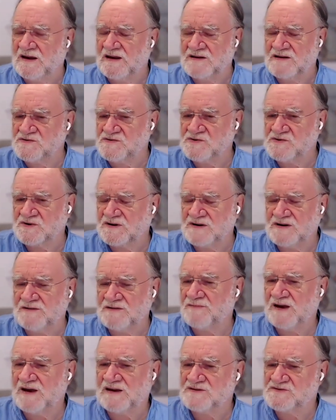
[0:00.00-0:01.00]
and you can
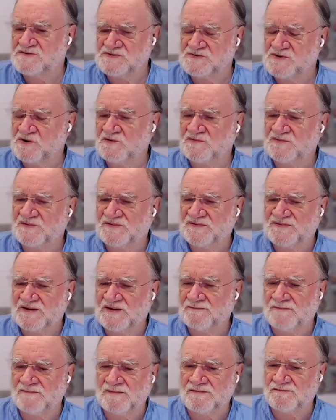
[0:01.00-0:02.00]
imagine over
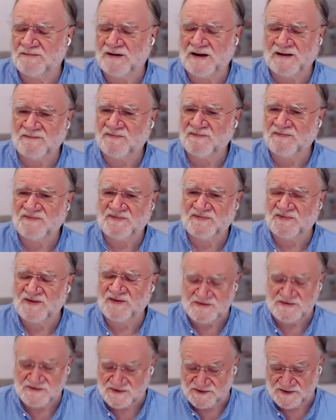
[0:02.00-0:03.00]
some months
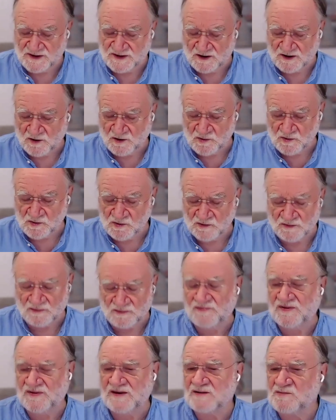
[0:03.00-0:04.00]
that the whole
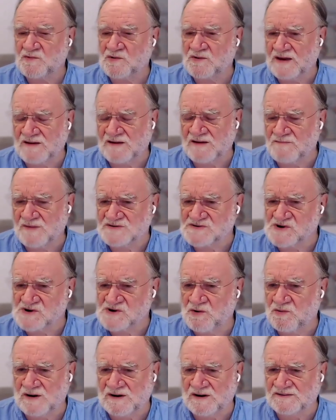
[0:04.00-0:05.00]
thing will get much
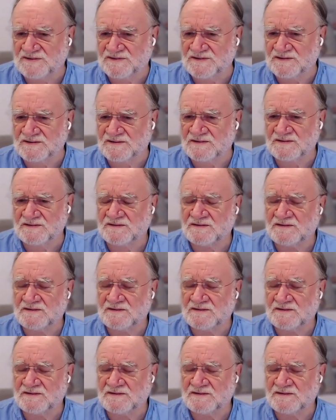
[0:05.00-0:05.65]
quieter.